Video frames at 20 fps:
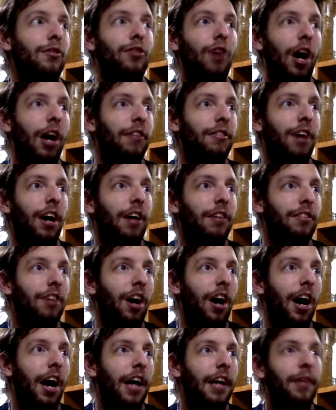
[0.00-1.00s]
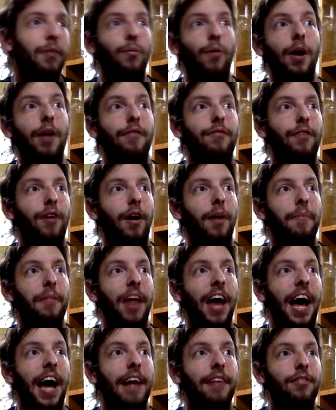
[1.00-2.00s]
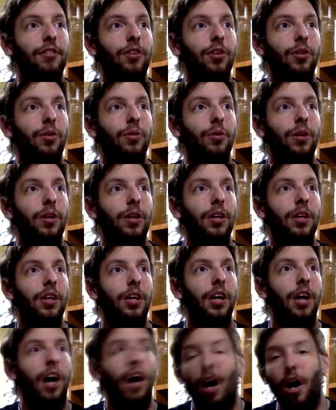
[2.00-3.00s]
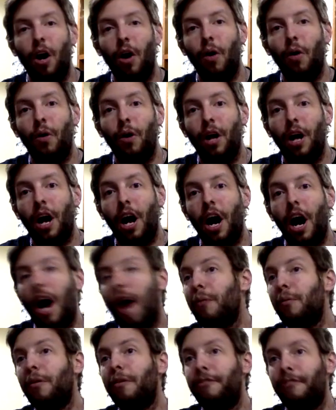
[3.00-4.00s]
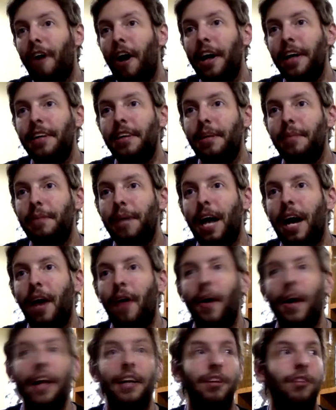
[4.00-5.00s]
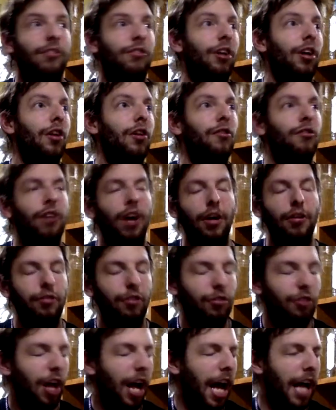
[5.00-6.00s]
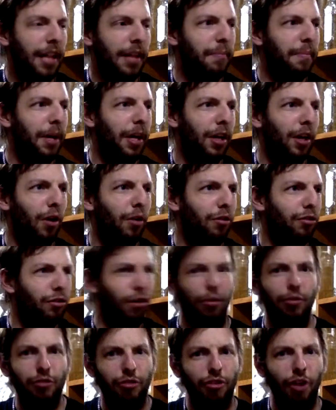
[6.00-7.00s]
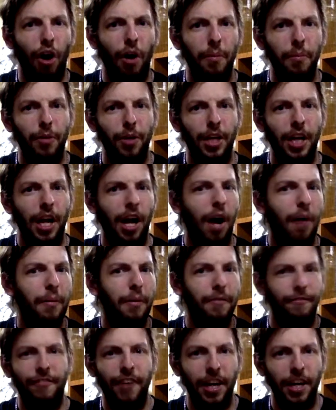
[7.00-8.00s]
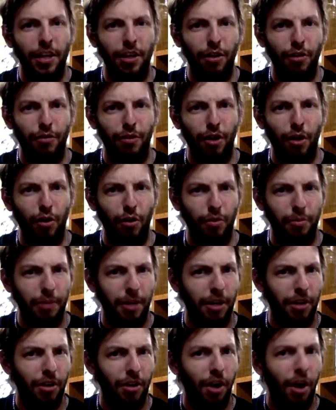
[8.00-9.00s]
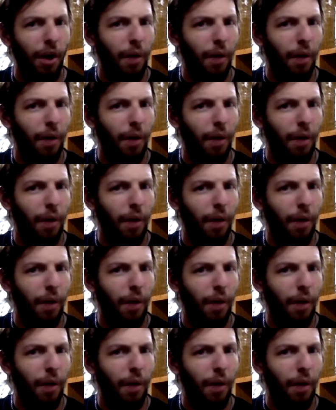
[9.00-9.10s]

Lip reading: Went from that to, oh, I will find him now. And there's a Zeldris, and then Meliodas goes somber again. I'm a failure of an older